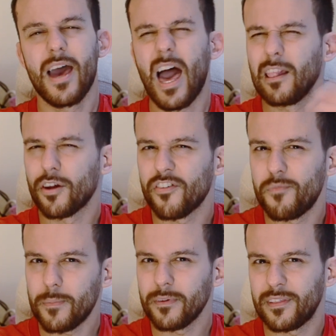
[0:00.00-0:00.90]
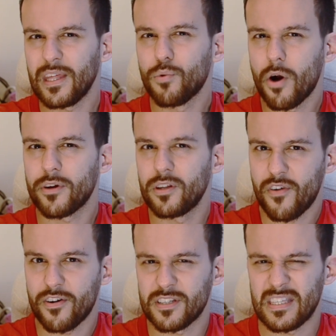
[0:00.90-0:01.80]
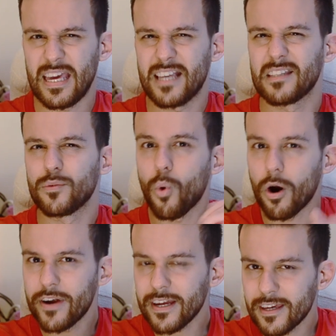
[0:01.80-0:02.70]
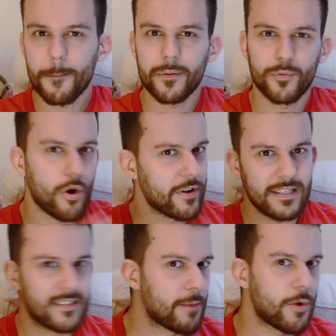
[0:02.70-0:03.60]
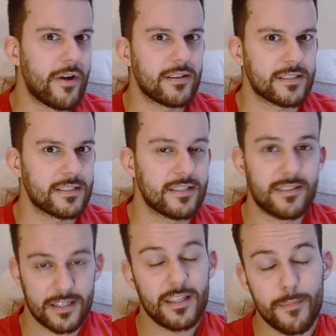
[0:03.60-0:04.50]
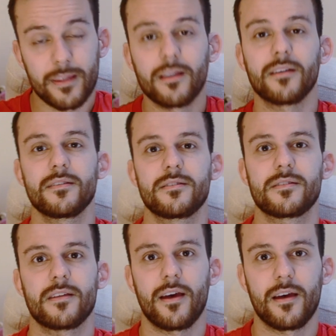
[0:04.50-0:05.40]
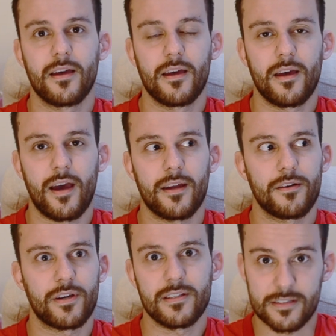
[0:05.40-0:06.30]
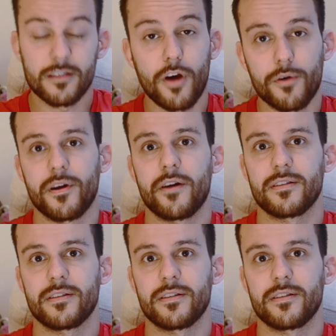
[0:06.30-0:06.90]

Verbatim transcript: A lot of people think Warwick University is in Warwick, but Warwick is somewhere else. It's still in Midlands, and you can still go there.